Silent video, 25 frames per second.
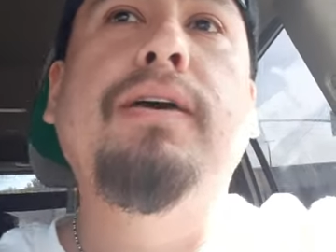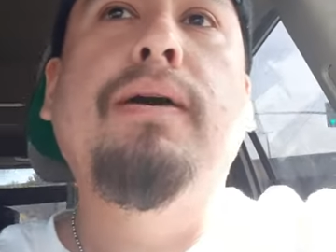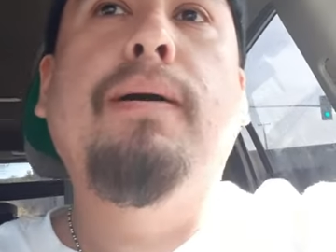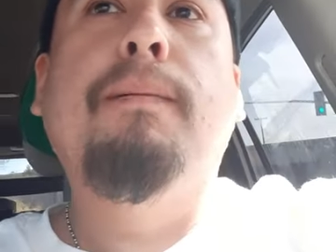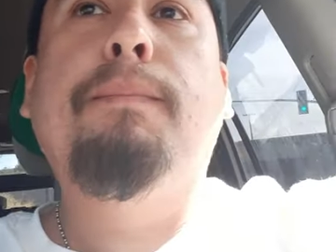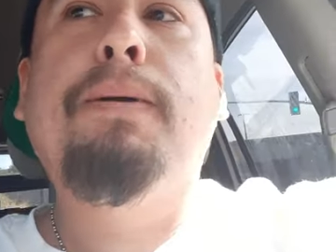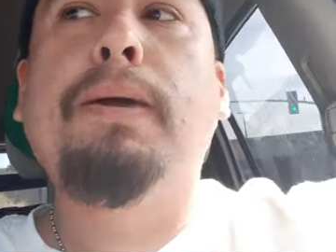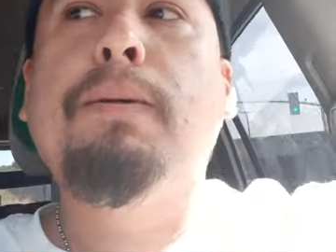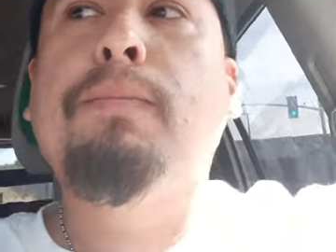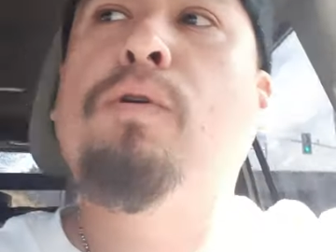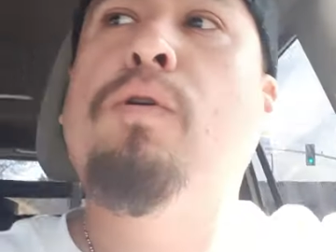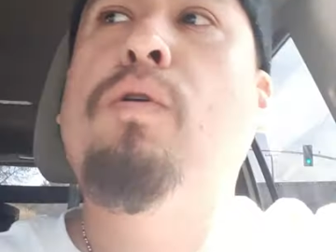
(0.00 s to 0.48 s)

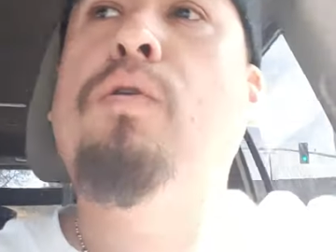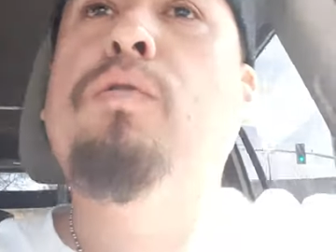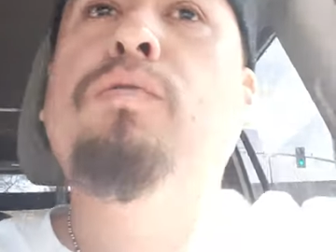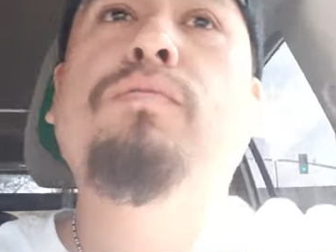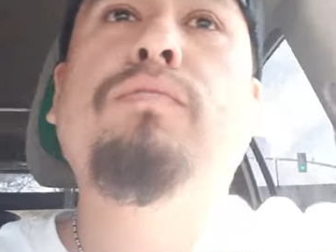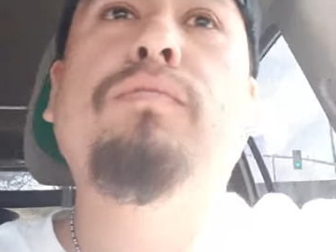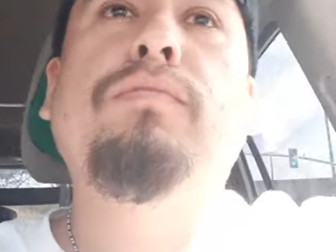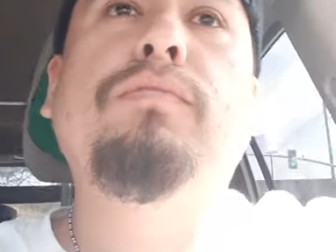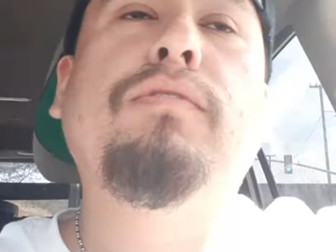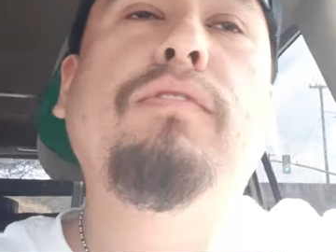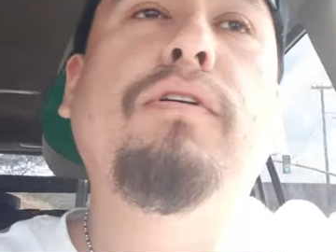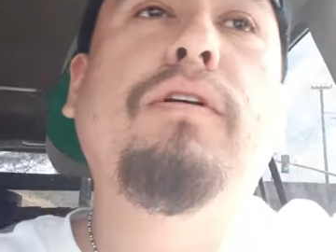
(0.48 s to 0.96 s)
People don't
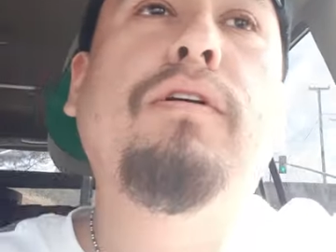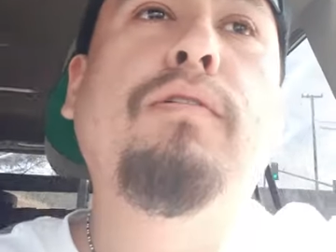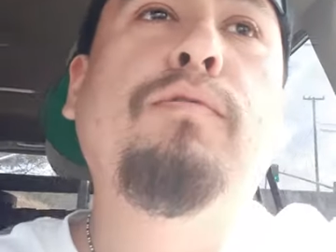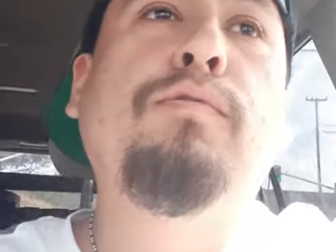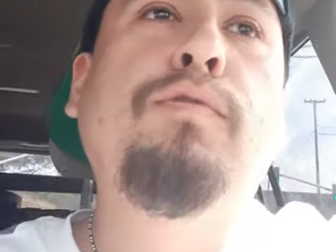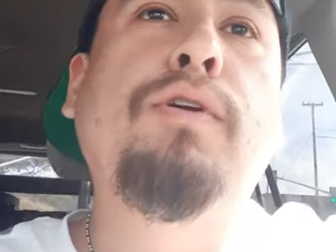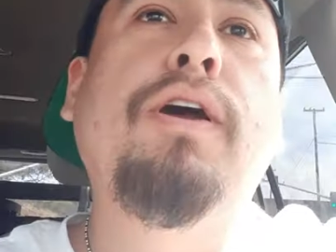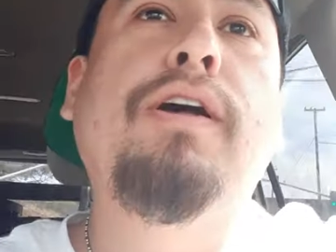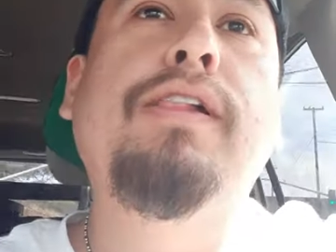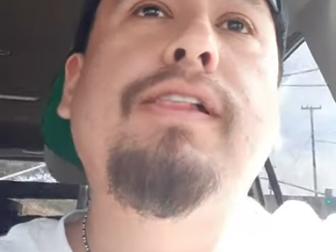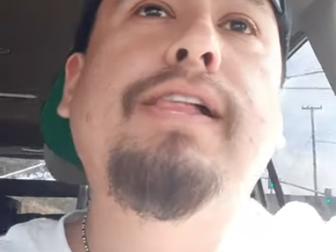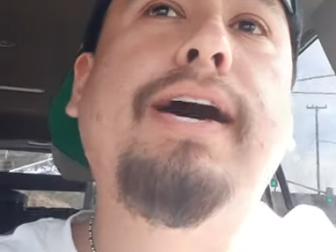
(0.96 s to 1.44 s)

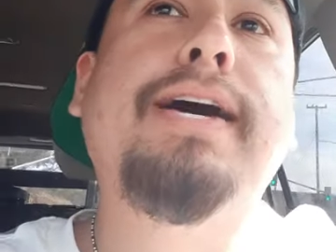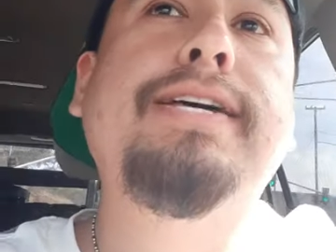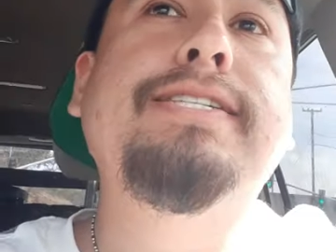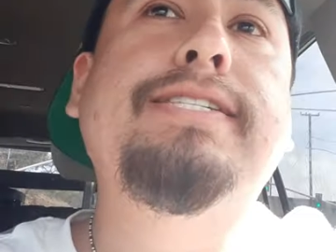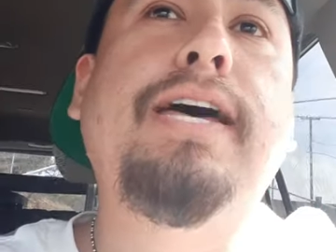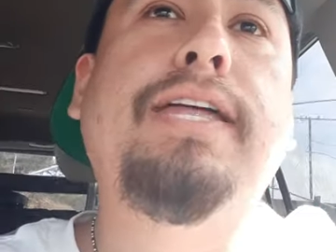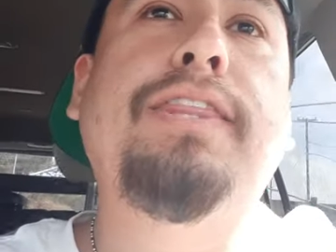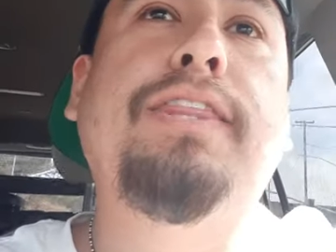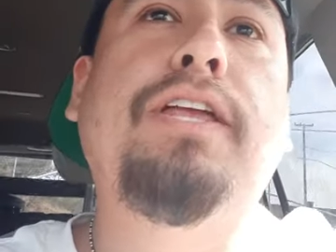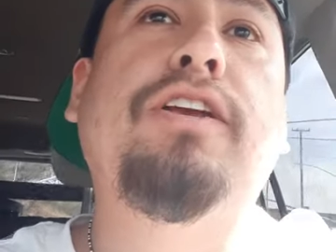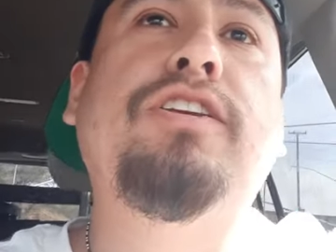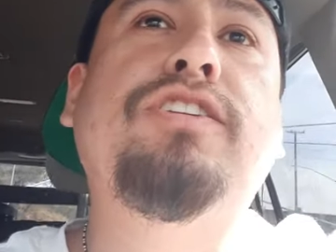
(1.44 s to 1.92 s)
realize
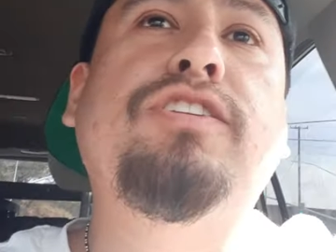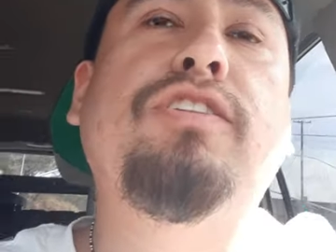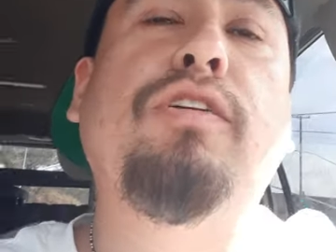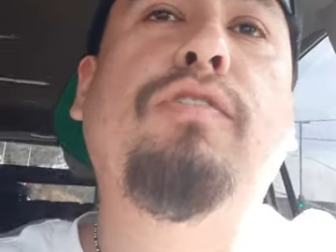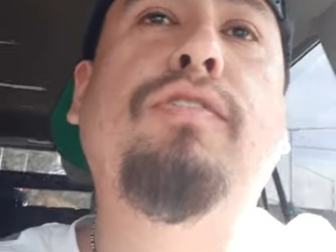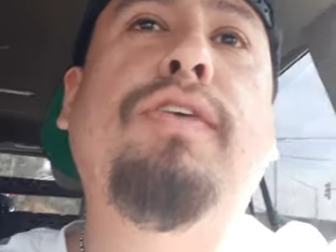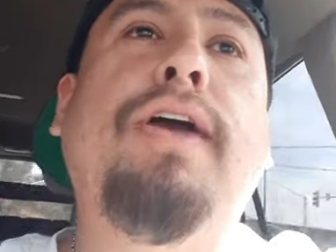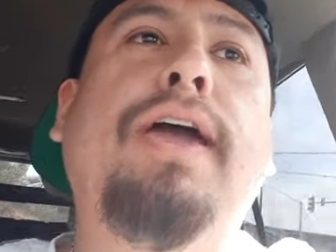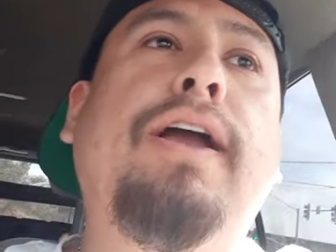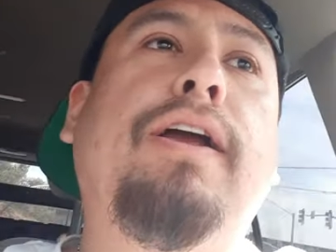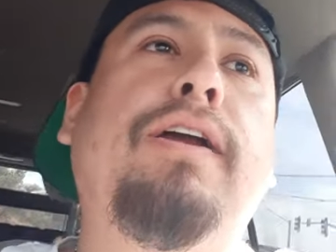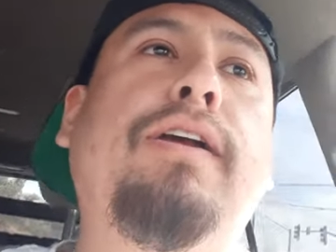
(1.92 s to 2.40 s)
that they're still
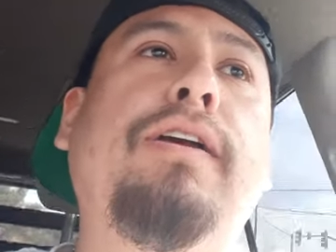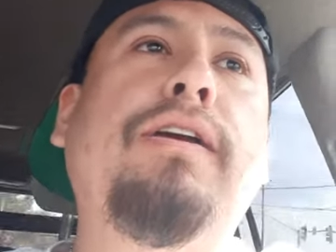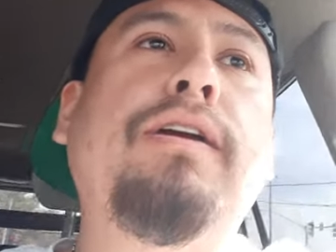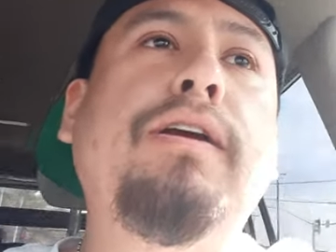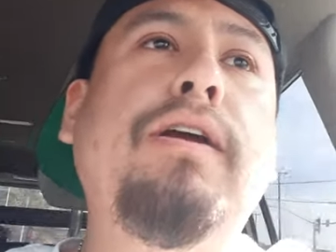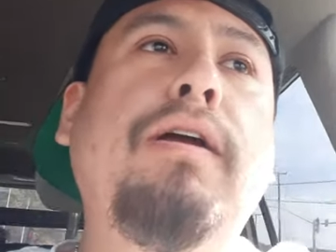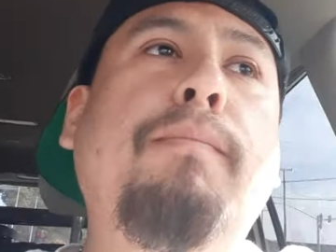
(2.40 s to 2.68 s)
there.